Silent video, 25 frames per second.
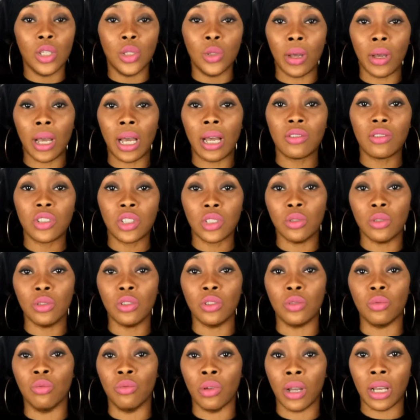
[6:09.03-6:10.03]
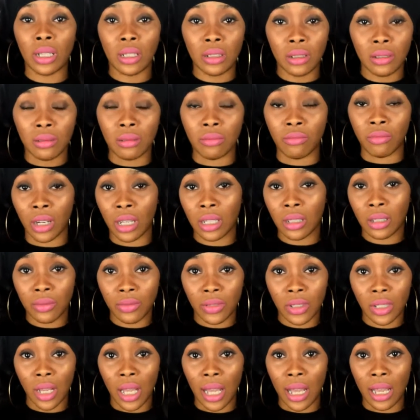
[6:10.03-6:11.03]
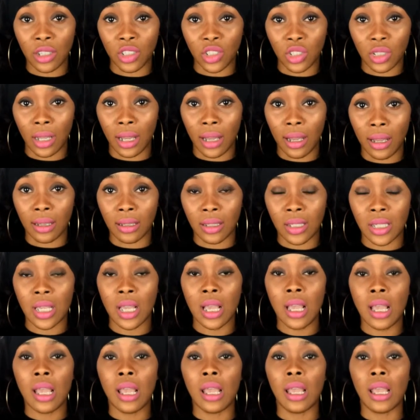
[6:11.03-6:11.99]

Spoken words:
You have to use relevant hashtags,